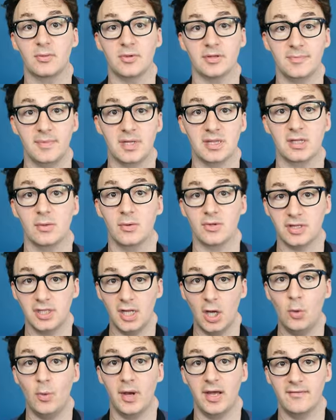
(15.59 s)
which means there was
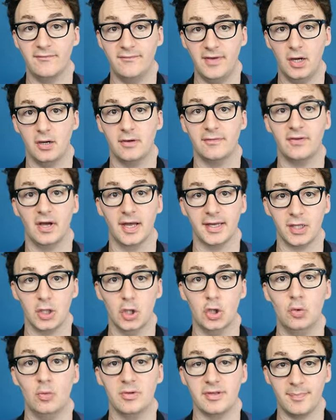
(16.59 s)
no way of verifying
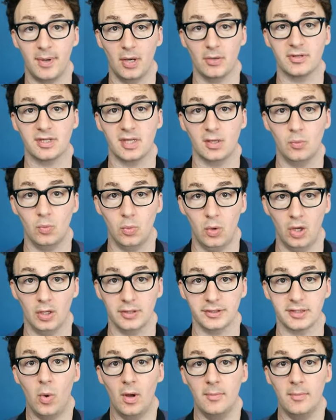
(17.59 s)
who was posting what.